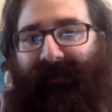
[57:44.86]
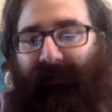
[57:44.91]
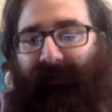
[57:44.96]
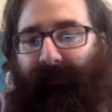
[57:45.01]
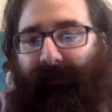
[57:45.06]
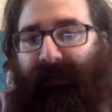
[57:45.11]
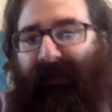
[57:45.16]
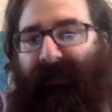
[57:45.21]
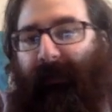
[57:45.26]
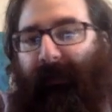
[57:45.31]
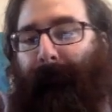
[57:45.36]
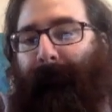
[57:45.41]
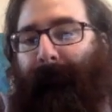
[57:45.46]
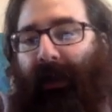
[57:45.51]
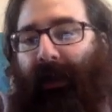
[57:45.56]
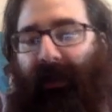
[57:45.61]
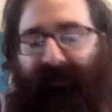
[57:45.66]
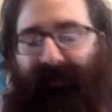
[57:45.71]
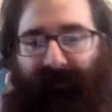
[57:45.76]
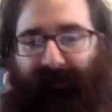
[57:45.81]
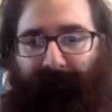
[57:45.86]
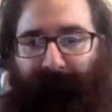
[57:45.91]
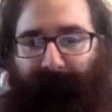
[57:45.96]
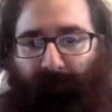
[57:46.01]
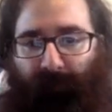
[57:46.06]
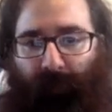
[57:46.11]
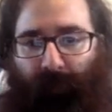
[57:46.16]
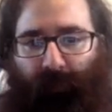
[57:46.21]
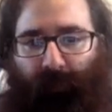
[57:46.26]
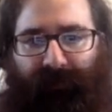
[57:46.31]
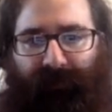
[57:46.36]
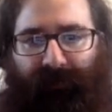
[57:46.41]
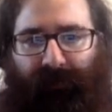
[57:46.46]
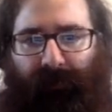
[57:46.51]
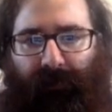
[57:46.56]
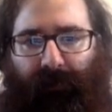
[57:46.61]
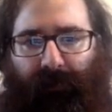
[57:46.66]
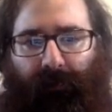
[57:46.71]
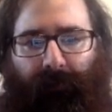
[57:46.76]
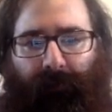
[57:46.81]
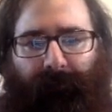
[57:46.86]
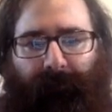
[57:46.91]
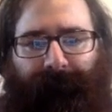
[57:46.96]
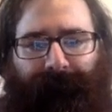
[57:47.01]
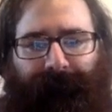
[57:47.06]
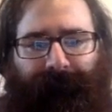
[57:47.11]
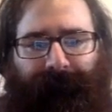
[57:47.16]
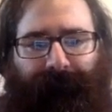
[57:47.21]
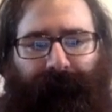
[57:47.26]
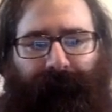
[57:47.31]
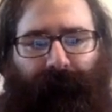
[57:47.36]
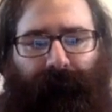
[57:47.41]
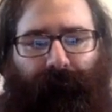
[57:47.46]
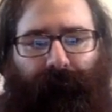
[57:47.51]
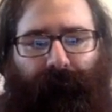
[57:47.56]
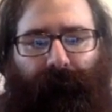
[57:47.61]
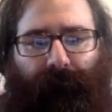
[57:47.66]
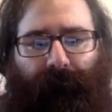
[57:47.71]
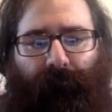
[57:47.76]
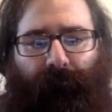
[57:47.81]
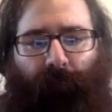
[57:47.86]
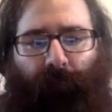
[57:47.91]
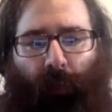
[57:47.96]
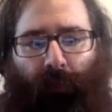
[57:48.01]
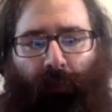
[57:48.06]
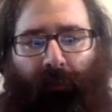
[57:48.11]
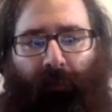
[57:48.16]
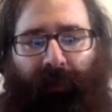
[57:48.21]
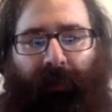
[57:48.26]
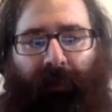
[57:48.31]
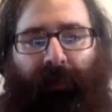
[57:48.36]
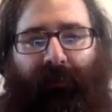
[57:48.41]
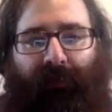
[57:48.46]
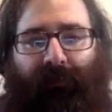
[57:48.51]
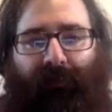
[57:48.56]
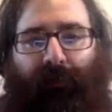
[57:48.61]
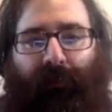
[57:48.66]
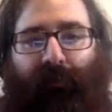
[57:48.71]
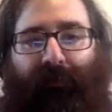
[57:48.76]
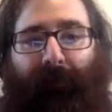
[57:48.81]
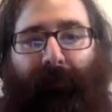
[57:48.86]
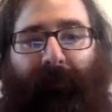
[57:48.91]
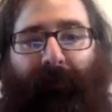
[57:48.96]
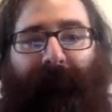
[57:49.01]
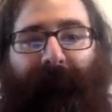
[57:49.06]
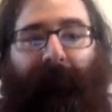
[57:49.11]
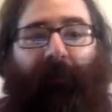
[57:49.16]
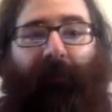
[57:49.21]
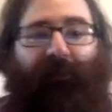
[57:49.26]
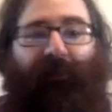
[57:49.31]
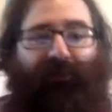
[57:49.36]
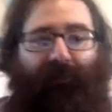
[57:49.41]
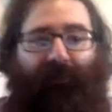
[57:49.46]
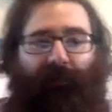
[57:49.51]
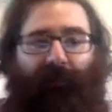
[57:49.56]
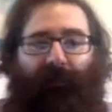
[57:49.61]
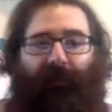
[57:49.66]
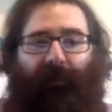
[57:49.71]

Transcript: be some positive frequency. Well, okay, so here's my function.